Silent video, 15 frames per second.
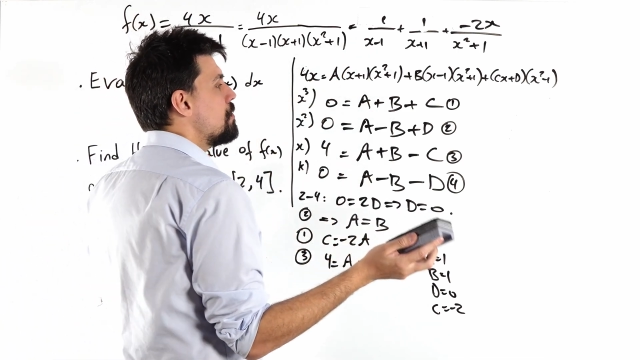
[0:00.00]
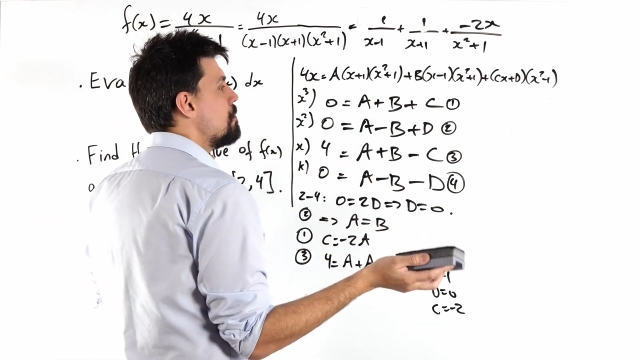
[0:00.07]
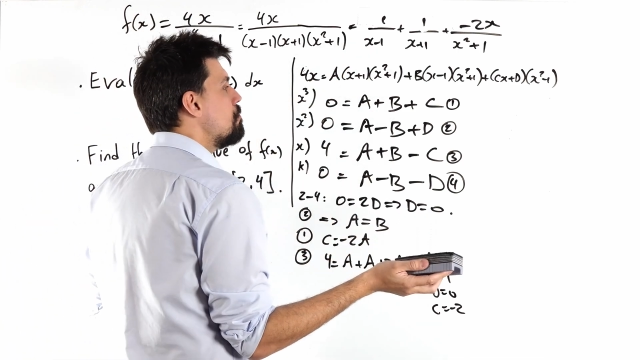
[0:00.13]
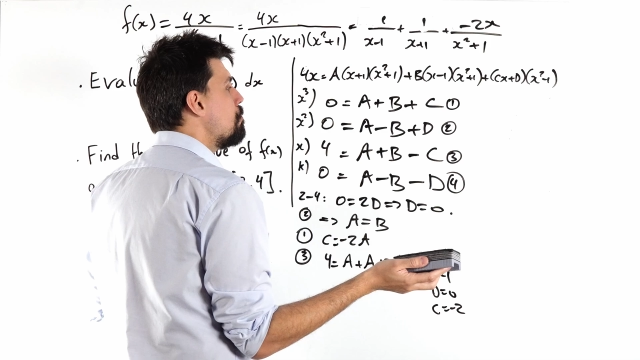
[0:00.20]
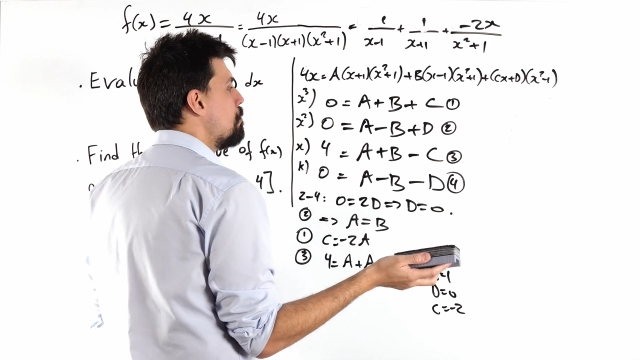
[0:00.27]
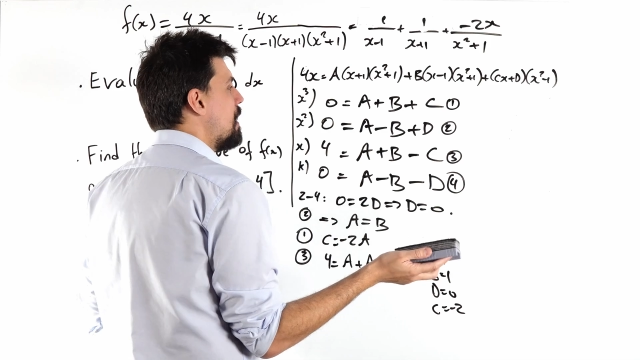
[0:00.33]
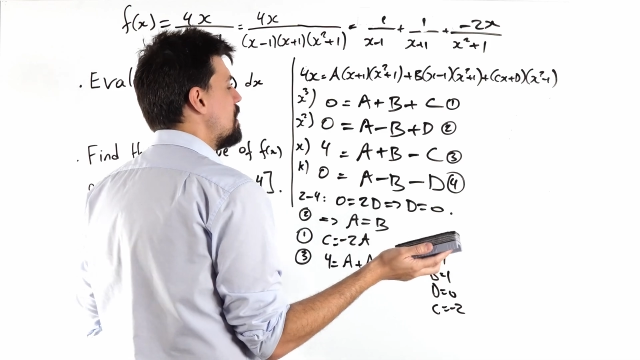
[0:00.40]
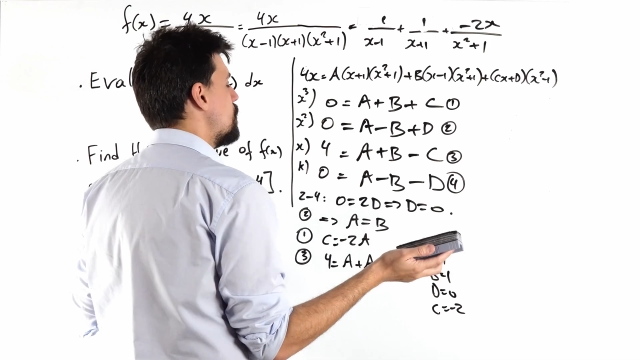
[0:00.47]
Some
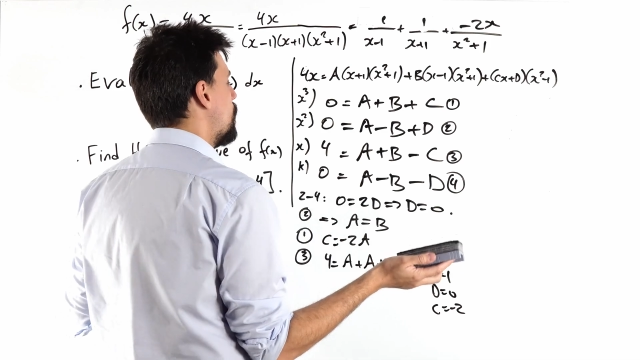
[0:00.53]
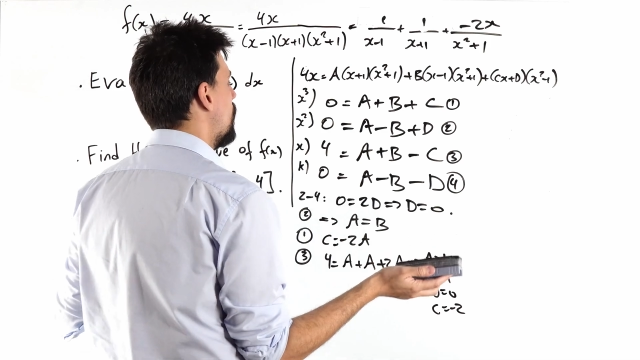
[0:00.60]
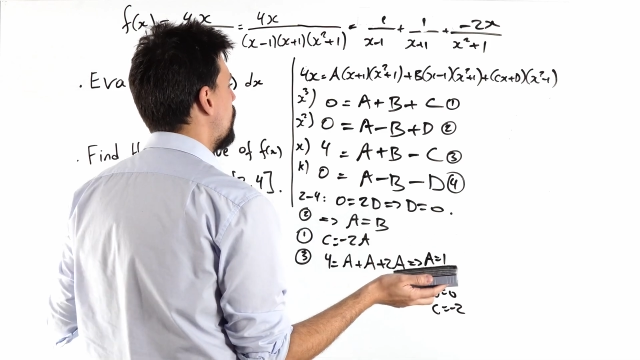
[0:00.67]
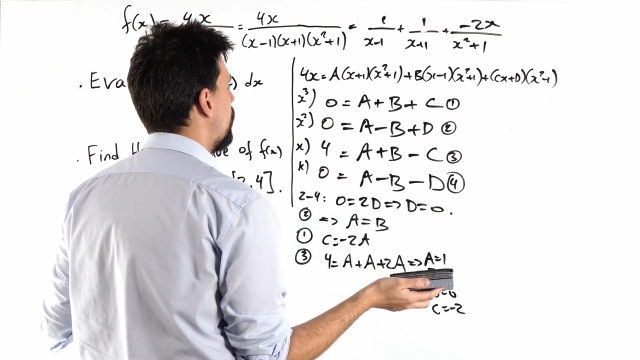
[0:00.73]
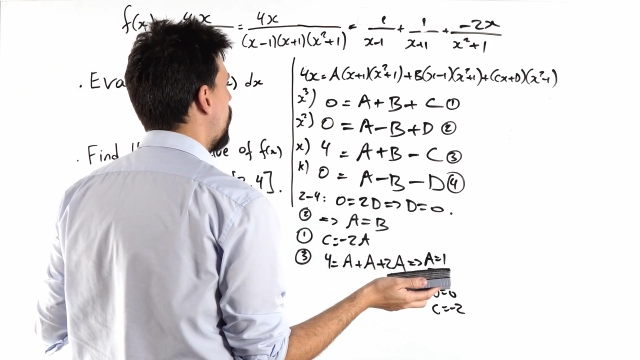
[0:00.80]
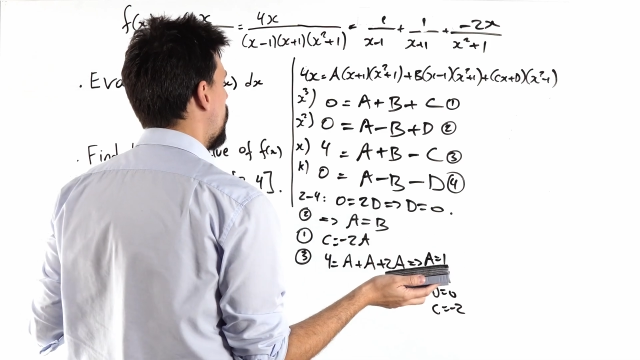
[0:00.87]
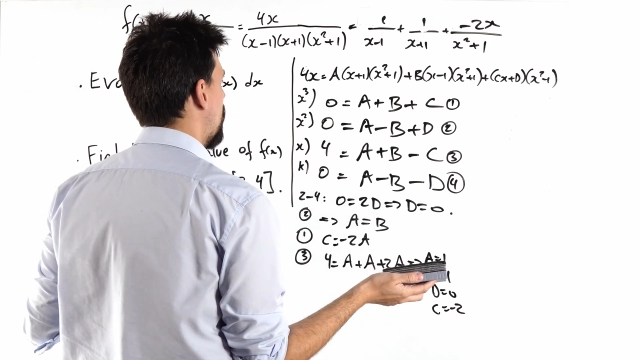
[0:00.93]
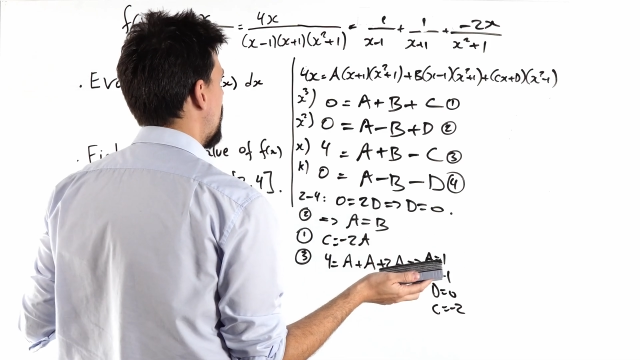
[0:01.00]
bits will have
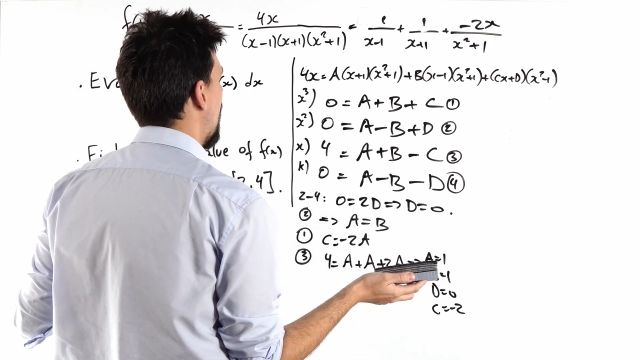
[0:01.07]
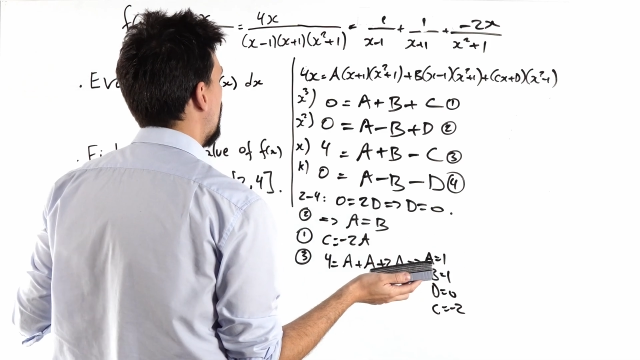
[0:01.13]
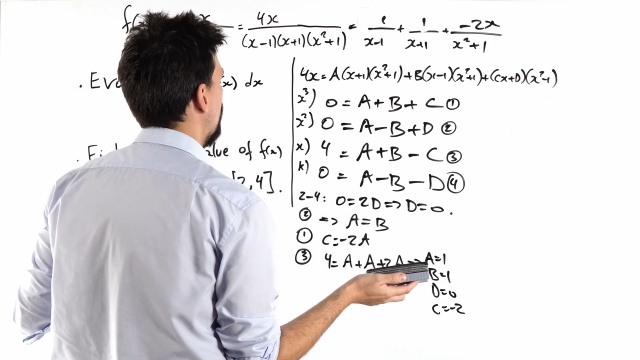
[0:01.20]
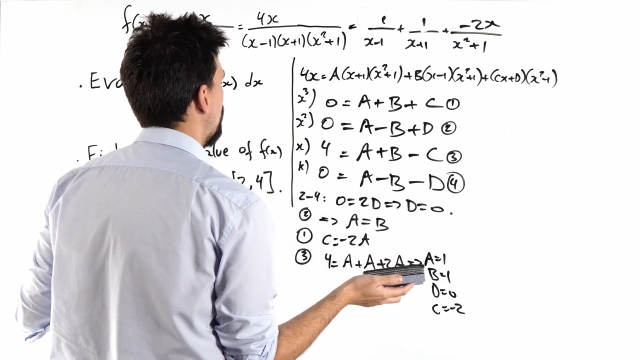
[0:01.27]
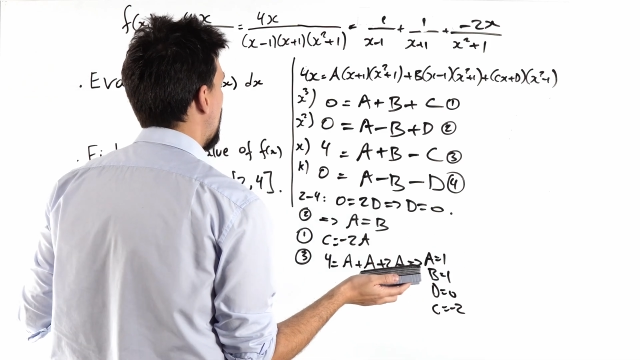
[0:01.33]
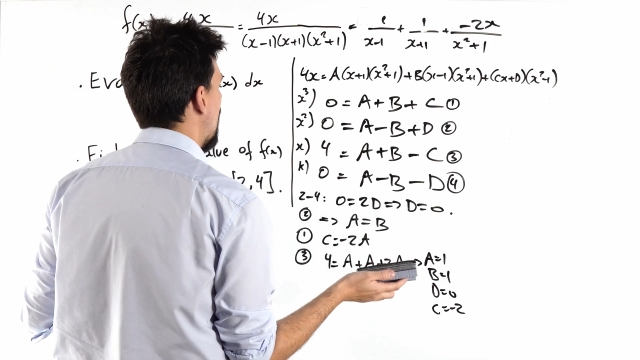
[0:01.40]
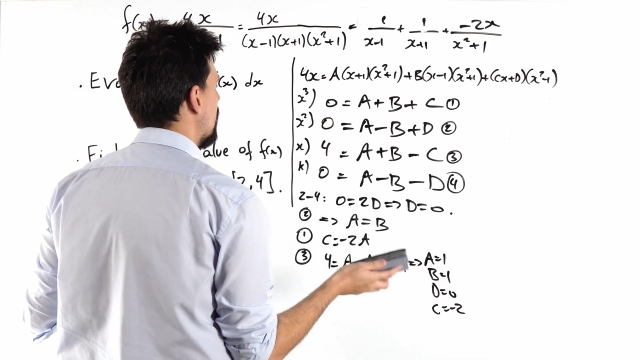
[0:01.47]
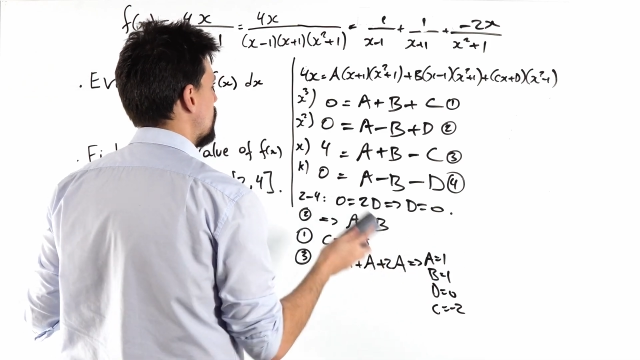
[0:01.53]
fallen out
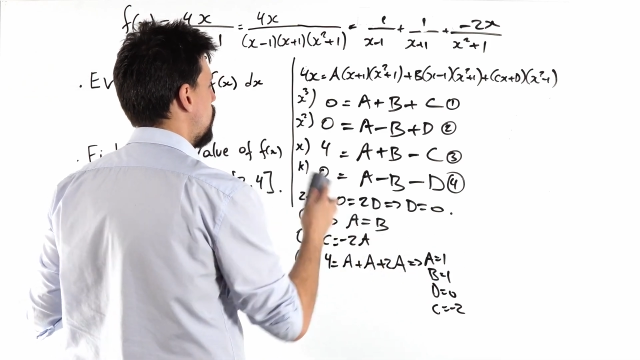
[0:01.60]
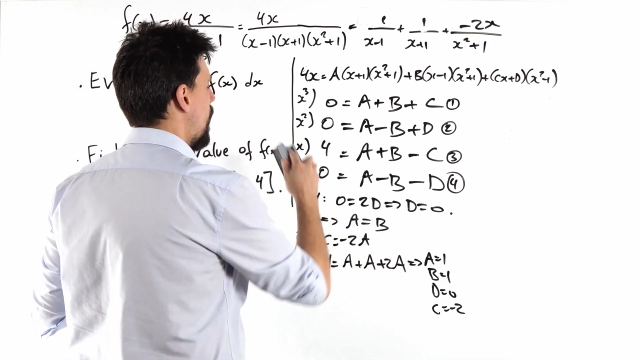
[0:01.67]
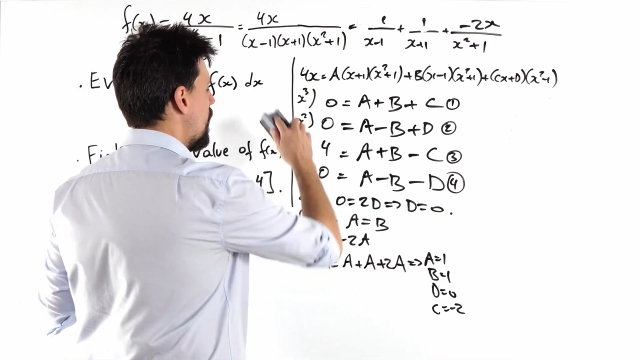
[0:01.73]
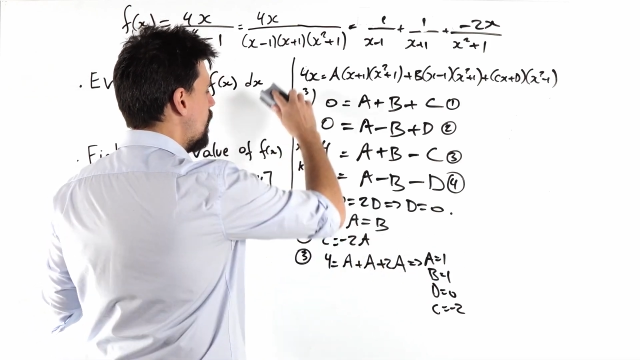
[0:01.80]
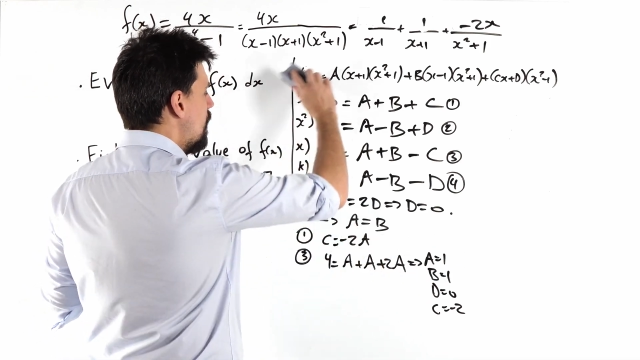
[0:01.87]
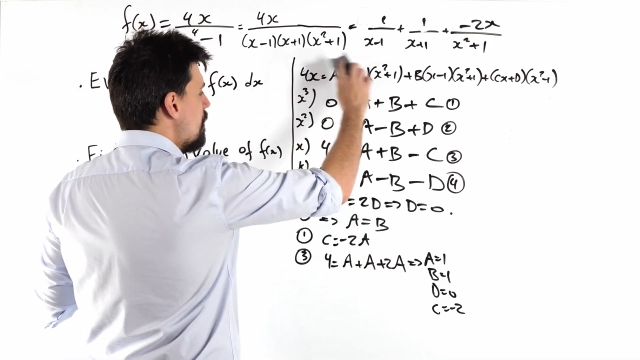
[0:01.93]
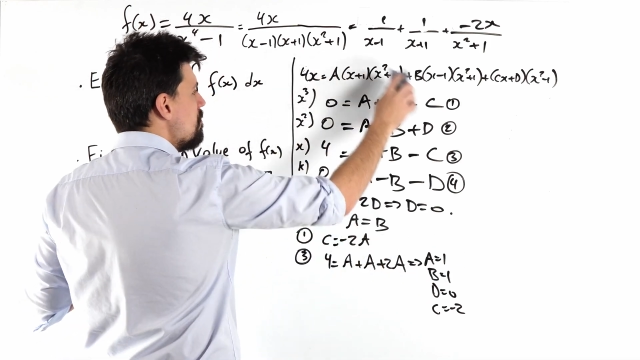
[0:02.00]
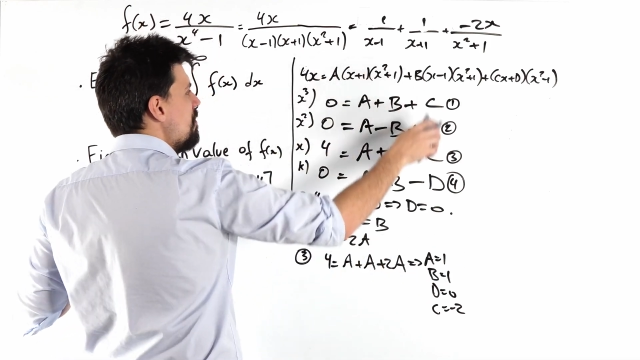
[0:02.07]
of that as well.